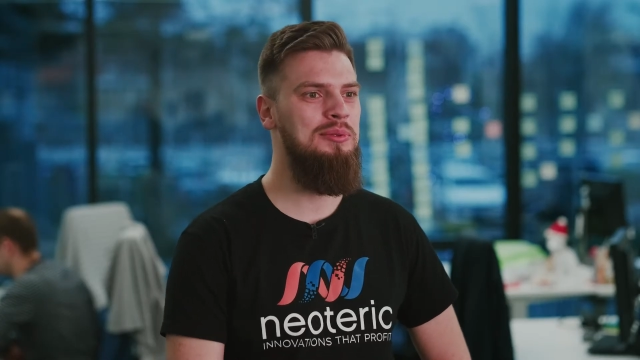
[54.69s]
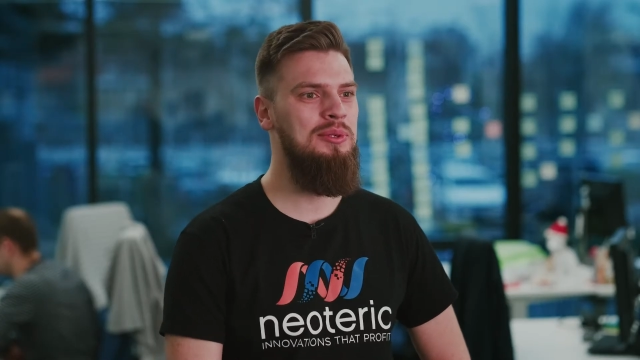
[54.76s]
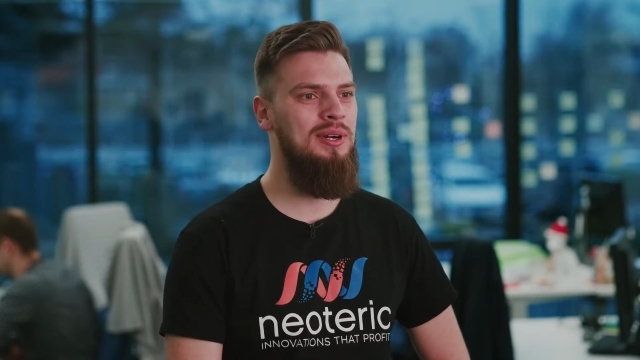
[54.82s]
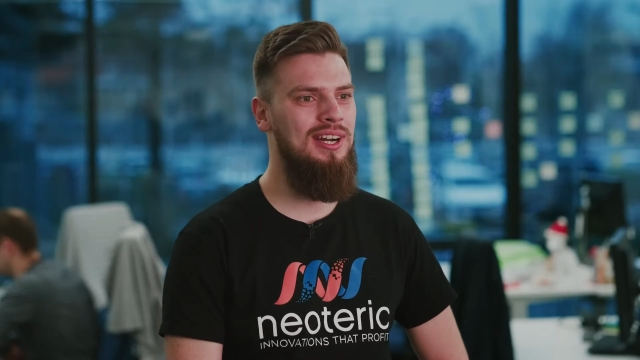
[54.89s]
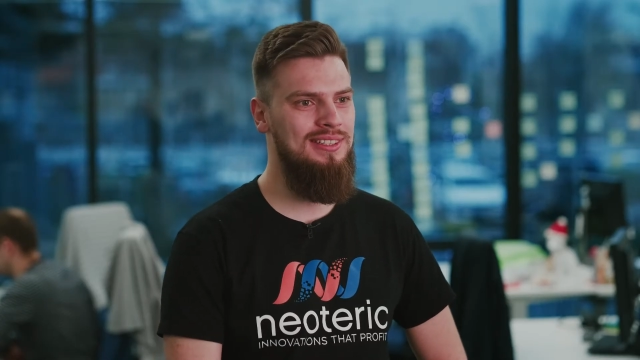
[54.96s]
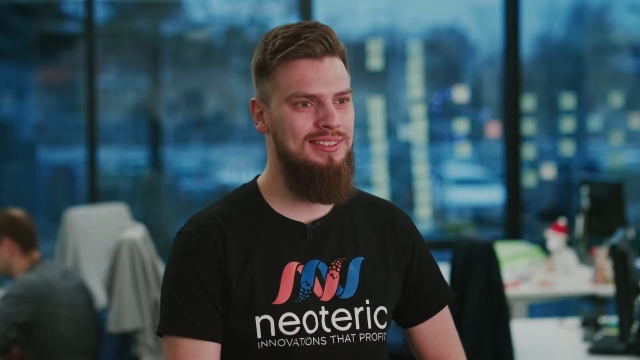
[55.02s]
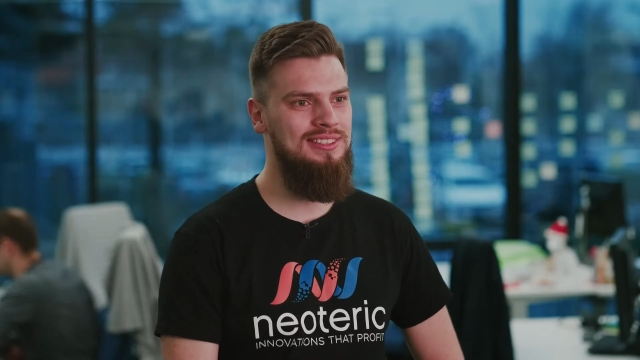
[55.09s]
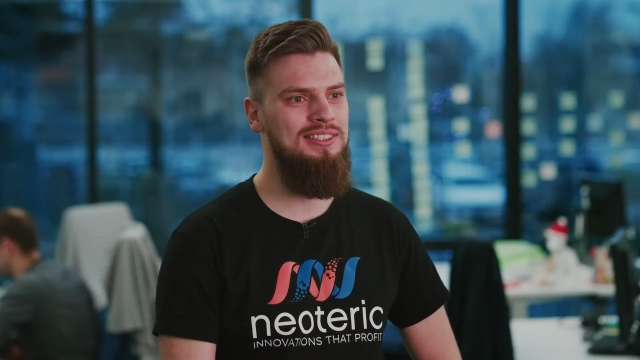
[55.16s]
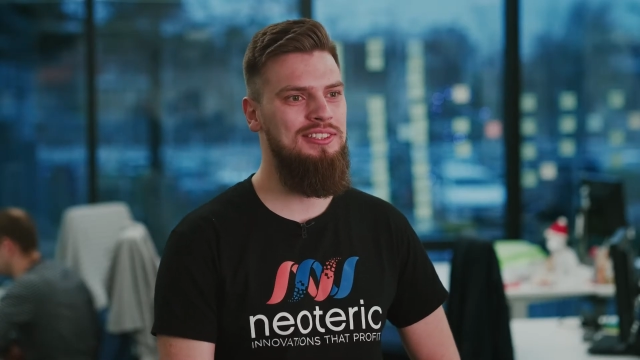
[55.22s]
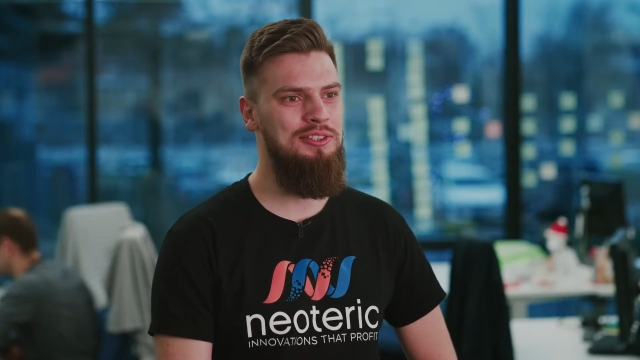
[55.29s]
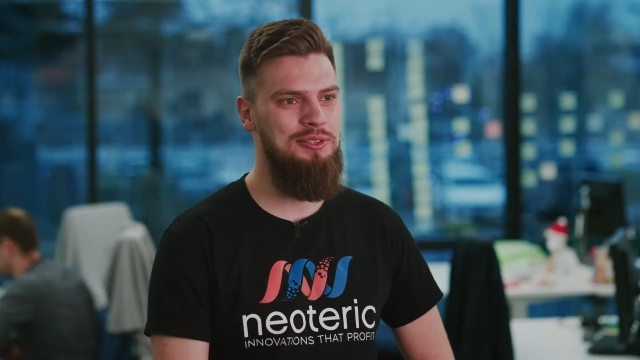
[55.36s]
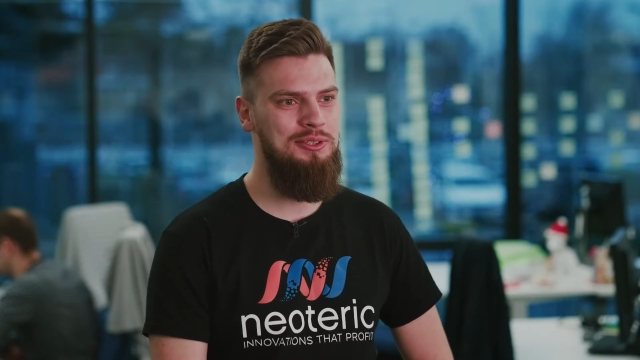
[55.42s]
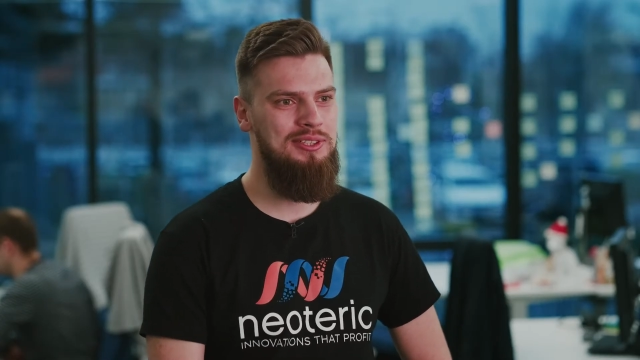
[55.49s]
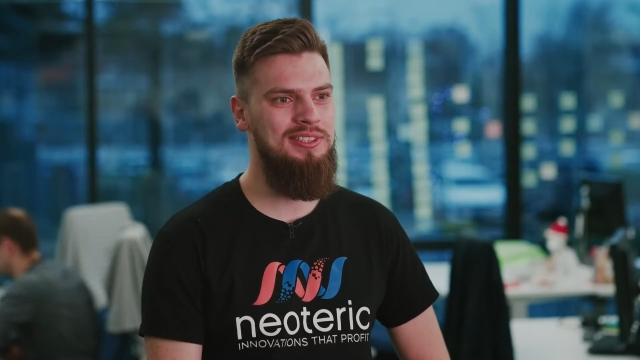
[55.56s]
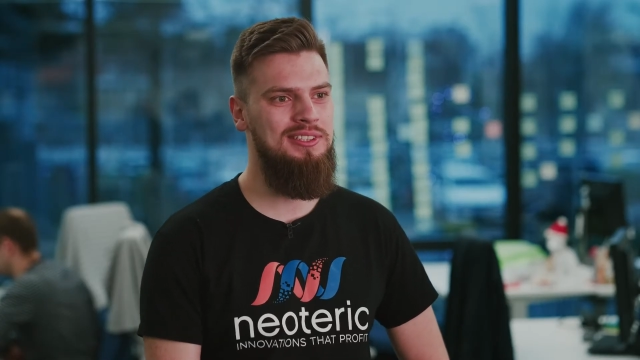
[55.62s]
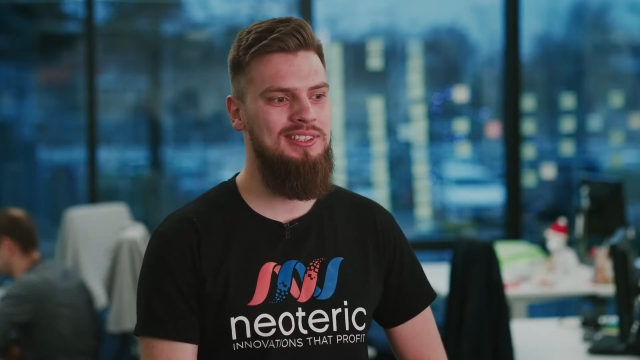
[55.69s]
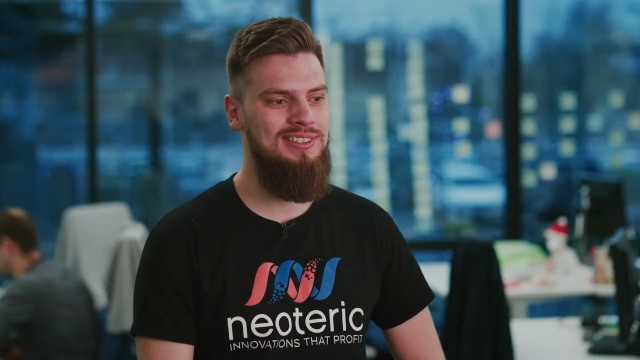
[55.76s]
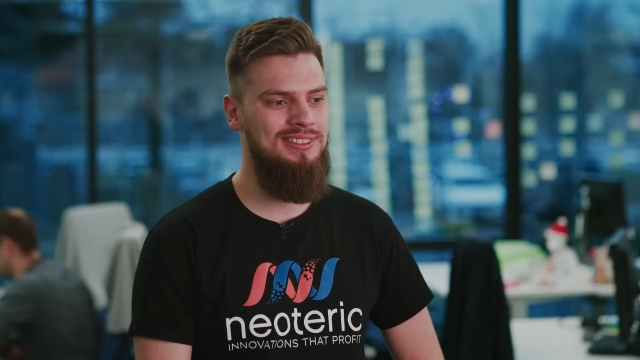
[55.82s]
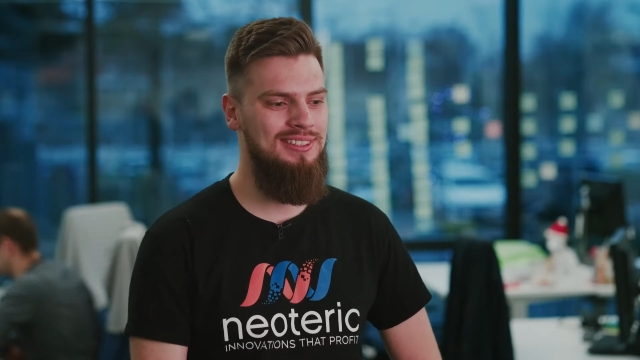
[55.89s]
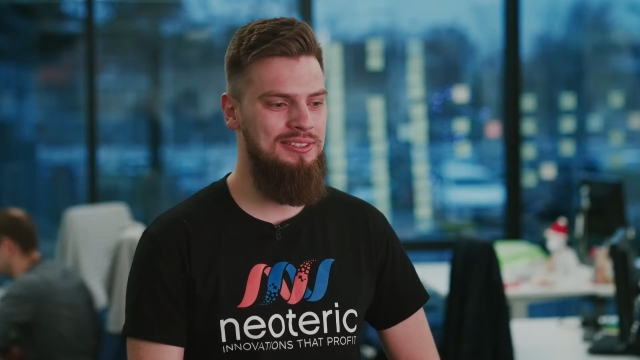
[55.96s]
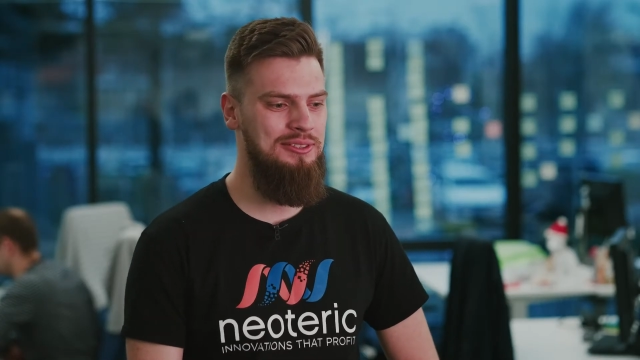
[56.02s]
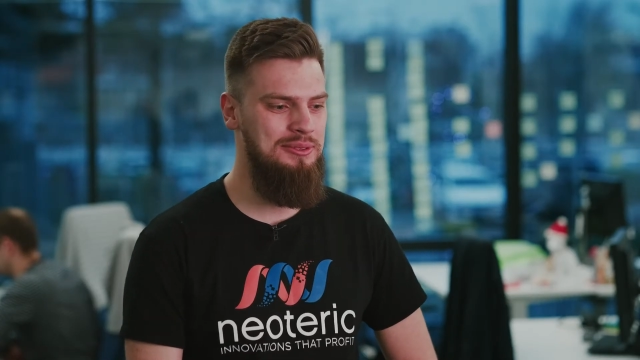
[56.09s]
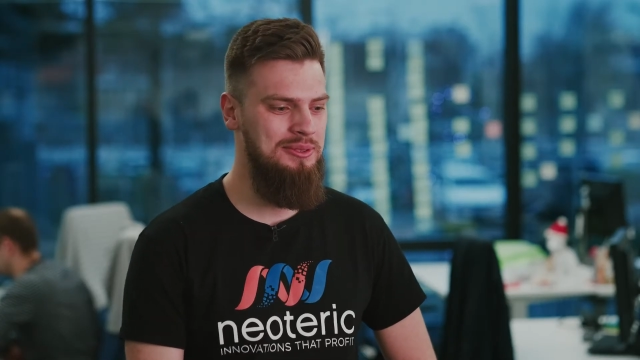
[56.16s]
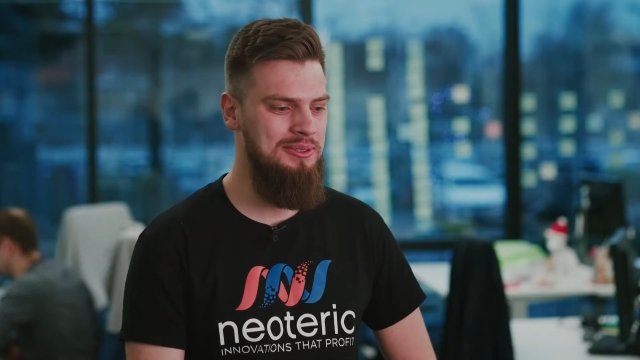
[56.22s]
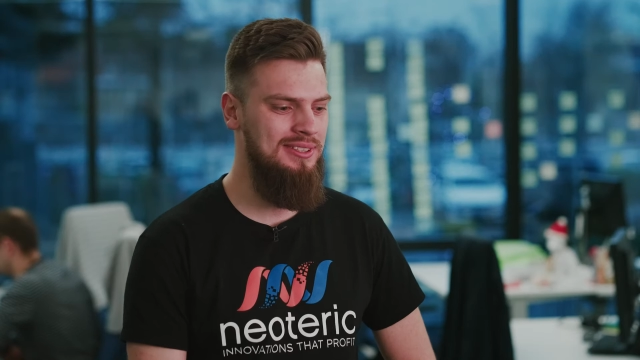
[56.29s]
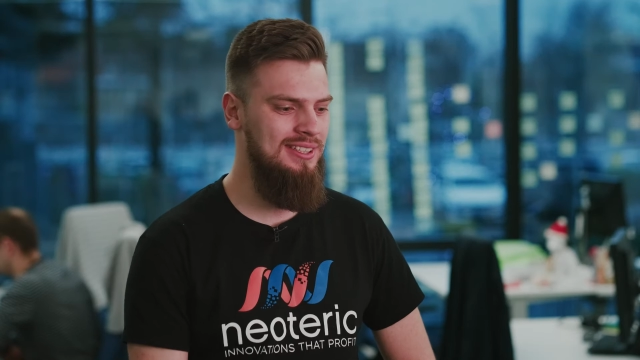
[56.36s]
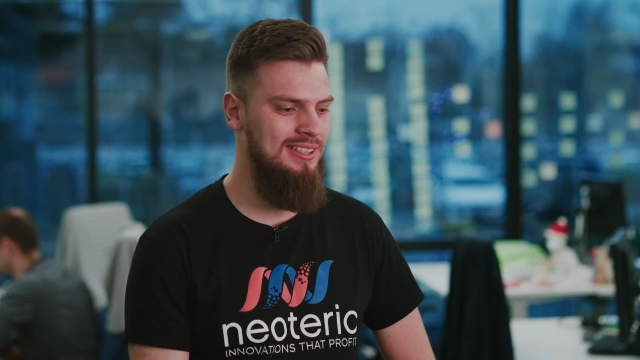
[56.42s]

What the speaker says: to us in order to